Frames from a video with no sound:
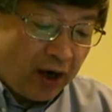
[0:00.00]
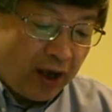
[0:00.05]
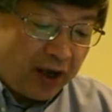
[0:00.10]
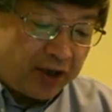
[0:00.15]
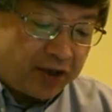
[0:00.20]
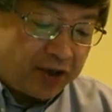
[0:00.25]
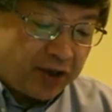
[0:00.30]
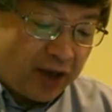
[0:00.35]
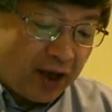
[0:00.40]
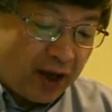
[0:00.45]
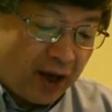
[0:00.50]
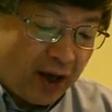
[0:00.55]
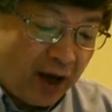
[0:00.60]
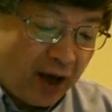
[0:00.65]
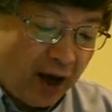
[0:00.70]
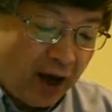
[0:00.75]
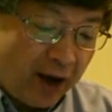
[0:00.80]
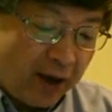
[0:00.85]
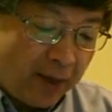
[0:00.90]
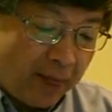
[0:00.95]
less than
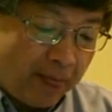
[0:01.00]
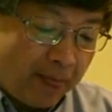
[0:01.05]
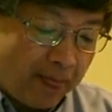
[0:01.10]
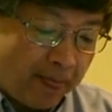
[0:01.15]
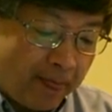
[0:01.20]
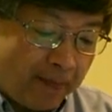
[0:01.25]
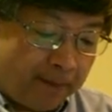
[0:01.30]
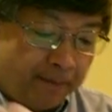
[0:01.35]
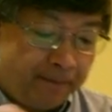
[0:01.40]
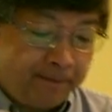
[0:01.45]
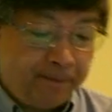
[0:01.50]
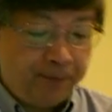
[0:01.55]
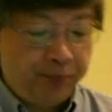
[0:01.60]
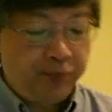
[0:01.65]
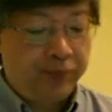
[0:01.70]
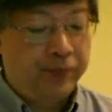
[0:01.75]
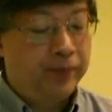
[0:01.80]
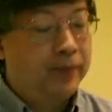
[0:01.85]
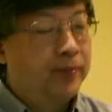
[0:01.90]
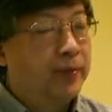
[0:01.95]
I.
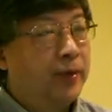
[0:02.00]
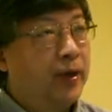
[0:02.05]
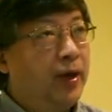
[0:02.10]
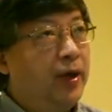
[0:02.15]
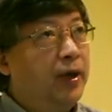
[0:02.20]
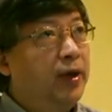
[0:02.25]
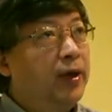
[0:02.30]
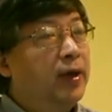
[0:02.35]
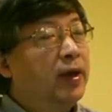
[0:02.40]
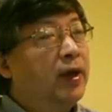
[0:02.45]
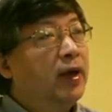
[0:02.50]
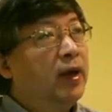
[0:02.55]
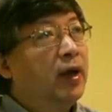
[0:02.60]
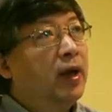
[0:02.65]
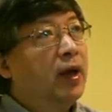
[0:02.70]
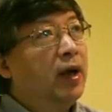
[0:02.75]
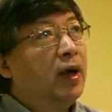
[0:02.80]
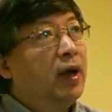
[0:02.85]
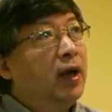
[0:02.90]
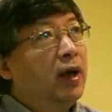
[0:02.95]
Okay?
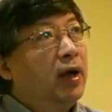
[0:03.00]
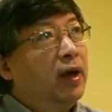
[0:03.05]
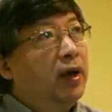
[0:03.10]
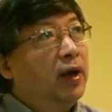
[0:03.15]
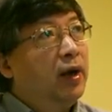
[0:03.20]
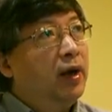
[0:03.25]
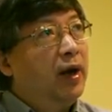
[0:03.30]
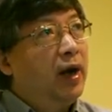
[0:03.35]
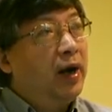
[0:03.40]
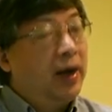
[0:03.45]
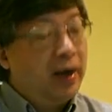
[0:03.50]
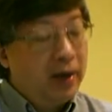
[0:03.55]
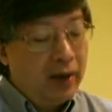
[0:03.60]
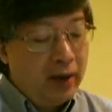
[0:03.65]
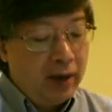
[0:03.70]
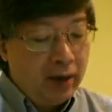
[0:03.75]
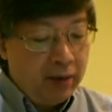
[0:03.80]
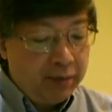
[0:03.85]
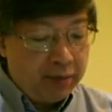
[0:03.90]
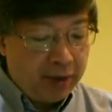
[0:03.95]
All right.
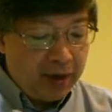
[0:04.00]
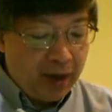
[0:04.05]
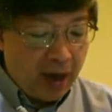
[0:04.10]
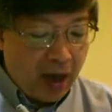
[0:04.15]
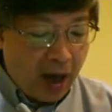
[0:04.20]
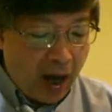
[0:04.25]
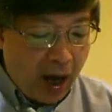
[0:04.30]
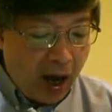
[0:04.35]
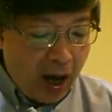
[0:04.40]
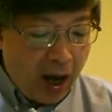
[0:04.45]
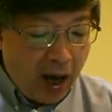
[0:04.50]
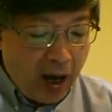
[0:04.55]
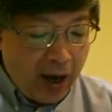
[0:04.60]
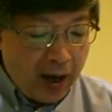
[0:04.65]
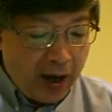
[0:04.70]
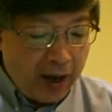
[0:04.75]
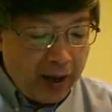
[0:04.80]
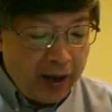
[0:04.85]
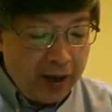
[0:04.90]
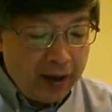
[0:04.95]
But the
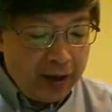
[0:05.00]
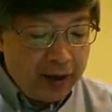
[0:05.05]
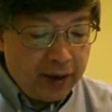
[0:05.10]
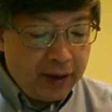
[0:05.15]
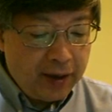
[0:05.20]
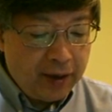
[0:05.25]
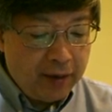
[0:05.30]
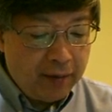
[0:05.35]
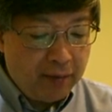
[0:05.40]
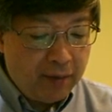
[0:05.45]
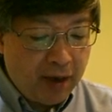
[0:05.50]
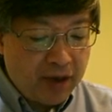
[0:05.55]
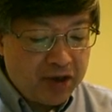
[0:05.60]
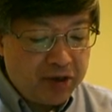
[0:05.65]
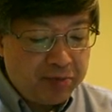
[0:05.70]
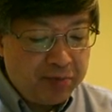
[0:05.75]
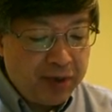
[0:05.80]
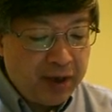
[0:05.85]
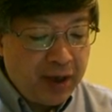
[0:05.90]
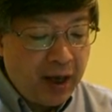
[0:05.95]
I
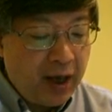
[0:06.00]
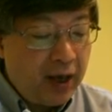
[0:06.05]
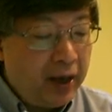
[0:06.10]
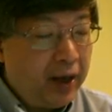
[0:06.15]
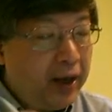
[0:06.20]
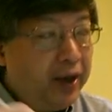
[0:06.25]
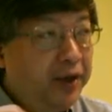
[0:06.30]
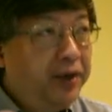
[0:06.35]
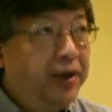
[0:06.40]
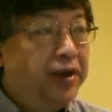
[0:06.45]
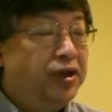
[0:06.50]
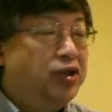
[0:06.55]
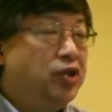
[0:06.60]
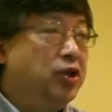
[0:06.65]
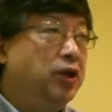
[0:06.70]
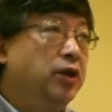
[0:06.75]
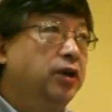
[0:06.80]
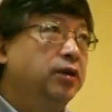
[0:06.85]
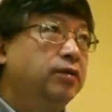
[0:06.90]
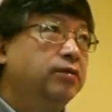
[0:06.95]
must be an
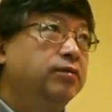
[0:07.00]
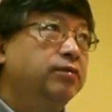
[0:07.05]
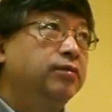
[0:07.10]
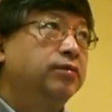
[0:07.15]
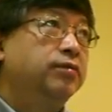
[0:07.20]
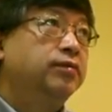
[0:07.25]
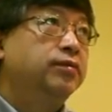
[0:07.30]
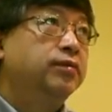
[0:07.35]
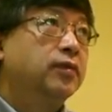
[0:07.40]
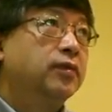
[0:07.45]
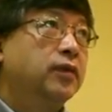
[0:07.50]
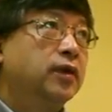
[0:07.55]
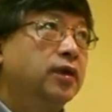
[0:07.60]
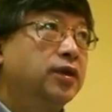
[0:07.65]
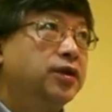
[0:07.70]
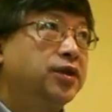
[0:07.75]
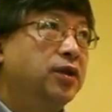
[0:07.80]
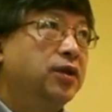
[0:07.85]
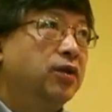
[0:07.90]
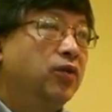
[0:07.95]
integer.
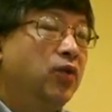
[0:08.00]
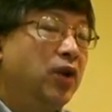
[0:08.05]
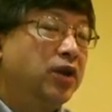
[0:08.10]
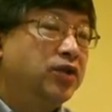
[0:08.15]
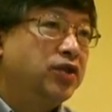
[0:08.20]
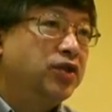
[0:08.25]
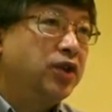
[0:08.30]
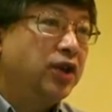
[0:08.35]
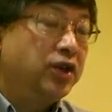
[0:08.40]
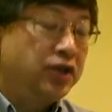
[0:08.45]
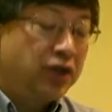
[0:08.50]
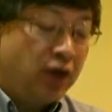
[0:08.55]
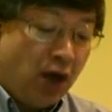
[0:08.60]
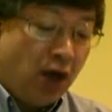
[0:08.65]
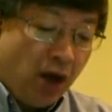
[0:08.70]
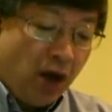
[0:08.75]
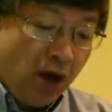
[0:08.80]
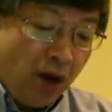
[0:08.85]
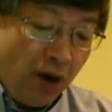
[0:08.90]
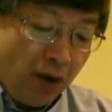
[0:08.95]
So the question is,
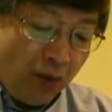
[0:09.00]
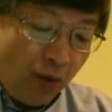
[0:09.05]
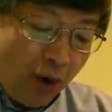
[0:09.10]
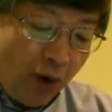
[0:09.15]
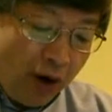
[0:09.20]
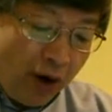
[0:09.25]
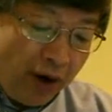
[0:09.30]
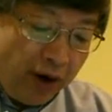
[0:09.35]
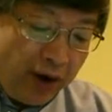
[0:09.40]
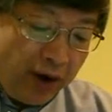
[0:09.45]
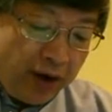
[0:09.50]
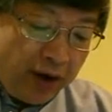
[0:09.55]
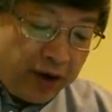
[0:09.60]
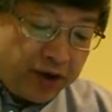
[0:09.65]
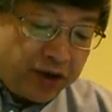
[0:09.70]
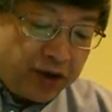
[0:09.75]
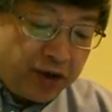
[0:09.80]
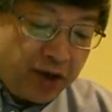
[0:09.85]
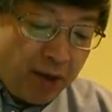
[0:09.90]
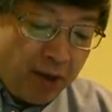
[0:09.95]
what
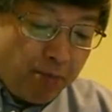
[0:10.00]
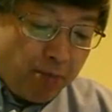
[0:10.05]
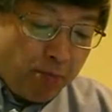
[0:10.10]
is the